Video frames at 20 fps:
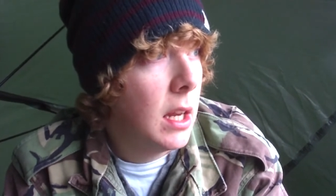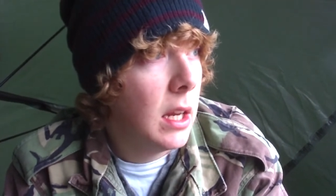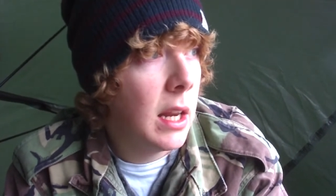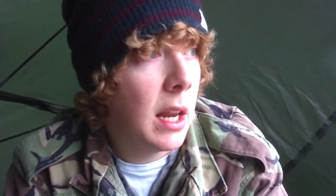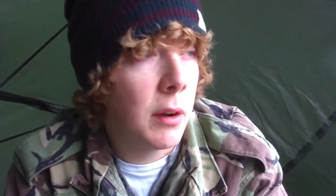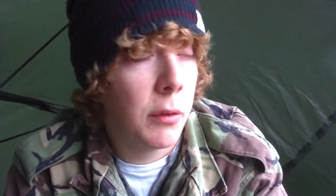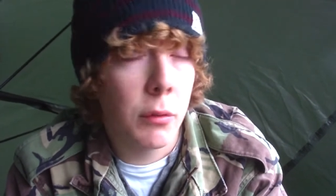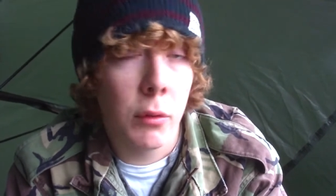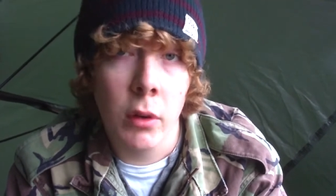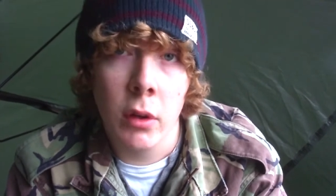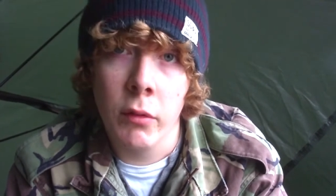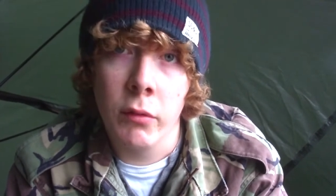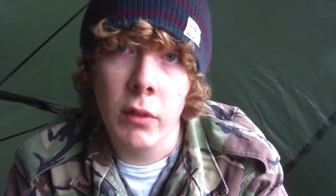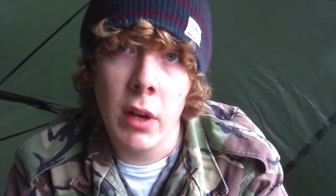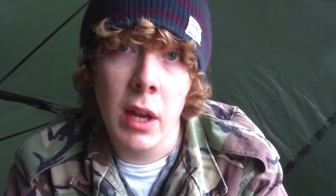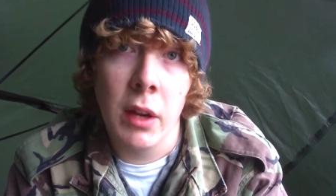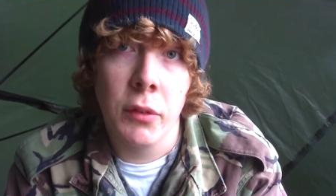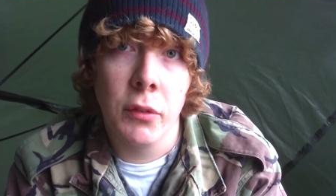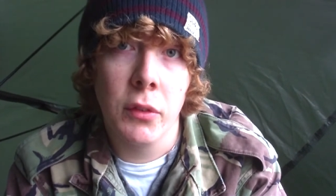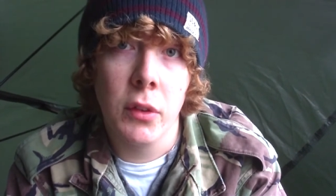Left rod of have
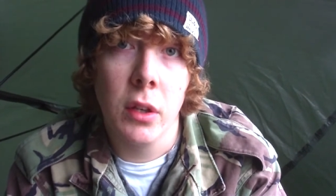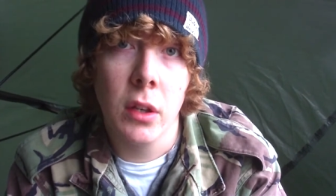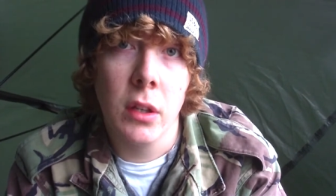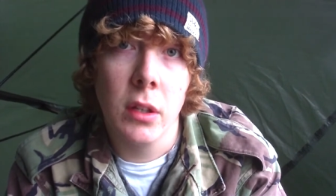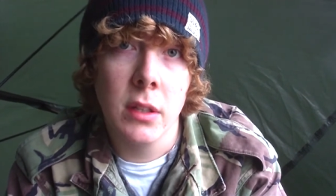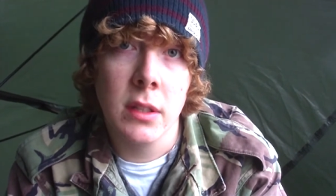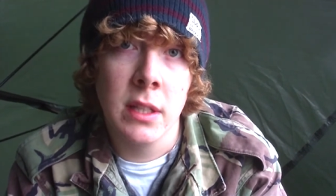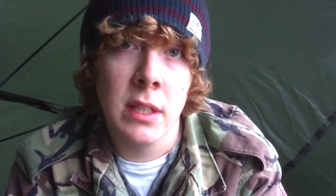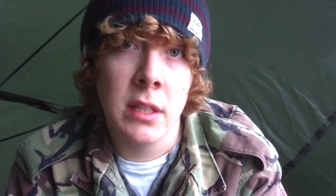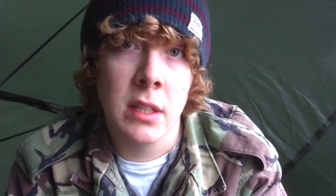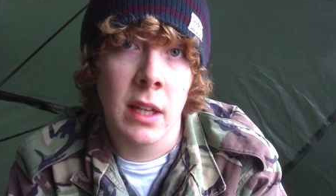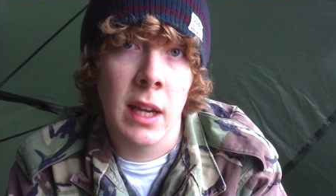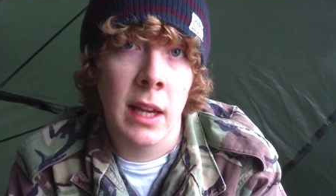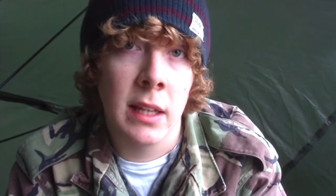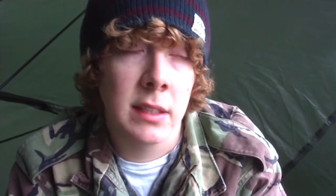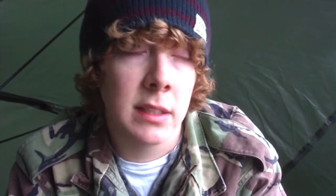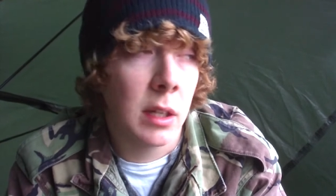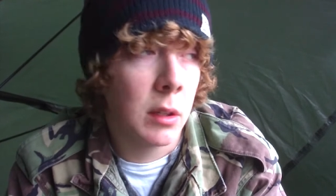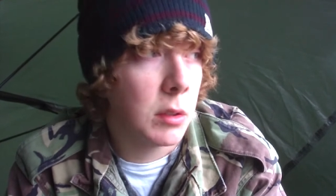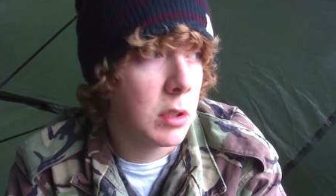left since I
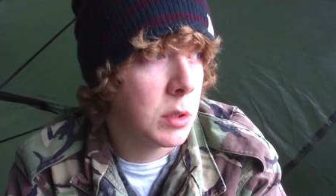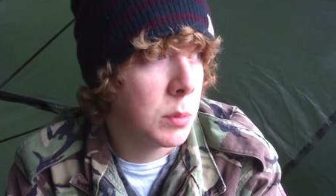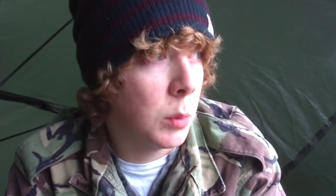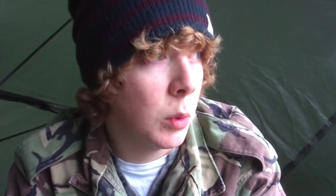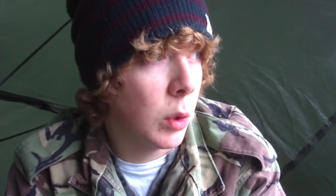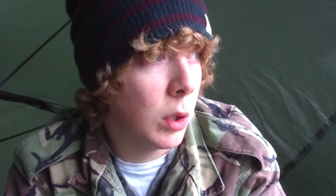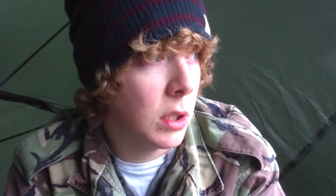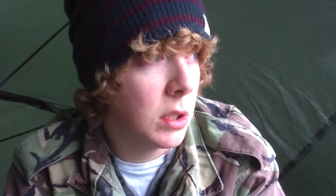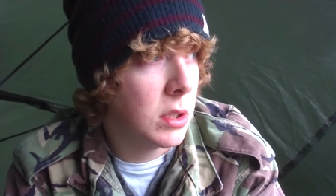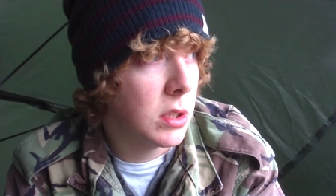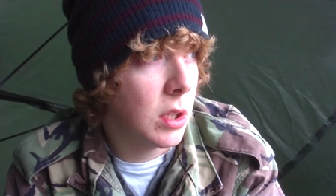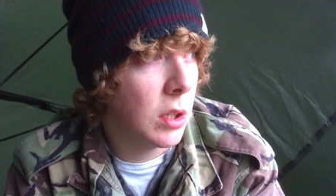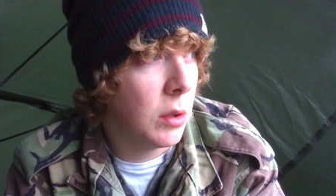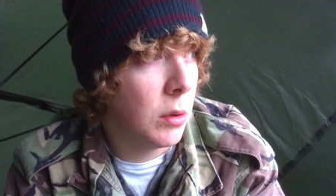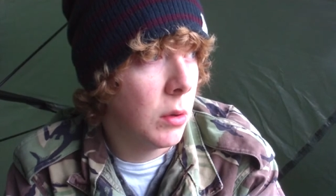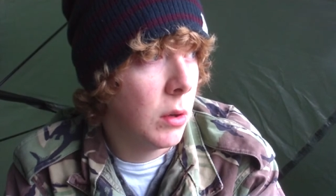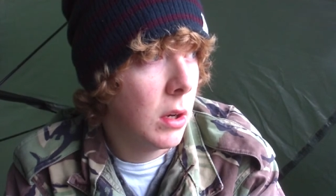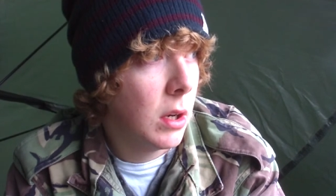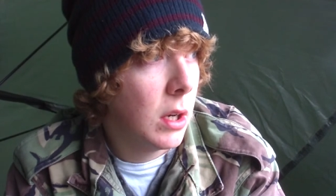cast out this morning, so